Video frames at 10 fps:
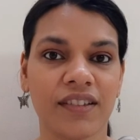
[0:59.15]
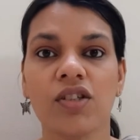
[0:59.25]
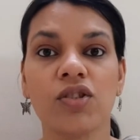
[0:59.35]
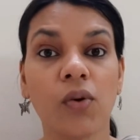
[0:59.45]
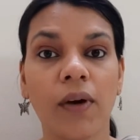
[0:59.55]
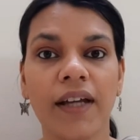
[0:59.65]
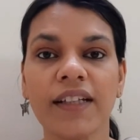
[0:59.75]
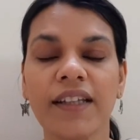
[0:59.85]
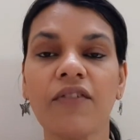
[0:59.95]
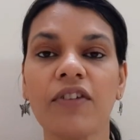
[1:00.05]
So
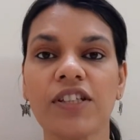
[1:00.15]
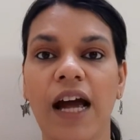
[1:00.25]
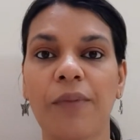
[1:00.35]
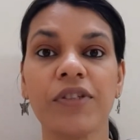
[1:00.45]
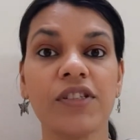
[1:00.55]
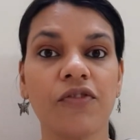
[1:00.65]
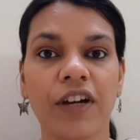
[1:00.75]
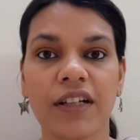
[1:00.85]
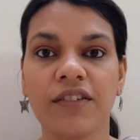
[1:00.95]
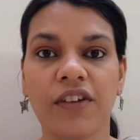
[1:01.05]
anything which happens
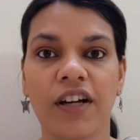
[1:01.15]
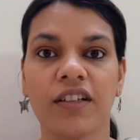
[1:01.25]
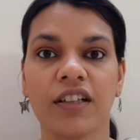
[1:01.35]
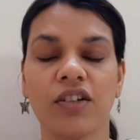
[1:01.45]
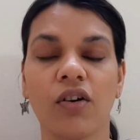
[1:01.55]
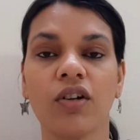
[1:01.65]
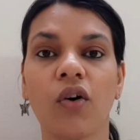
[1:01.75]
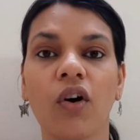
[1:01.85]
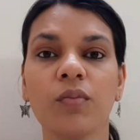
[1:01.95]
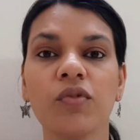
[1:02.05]
very rarely or
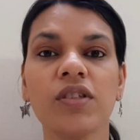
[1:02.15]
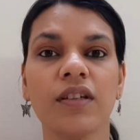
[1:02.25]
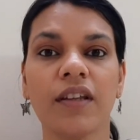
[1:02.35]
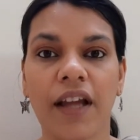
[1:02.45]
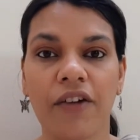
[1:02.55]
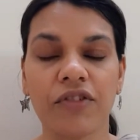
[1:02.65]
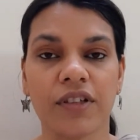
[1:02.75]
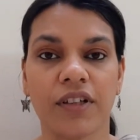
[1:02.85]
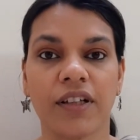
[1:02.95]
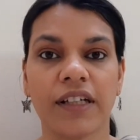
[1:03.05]
almost never
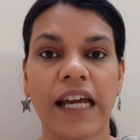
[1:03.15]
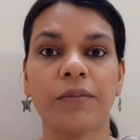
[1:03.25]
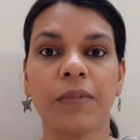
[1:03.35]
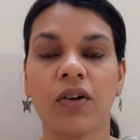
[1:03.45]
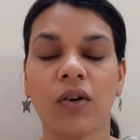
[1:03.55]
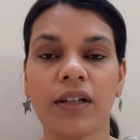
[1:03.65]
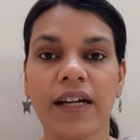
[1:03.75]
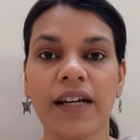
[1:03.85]
can be called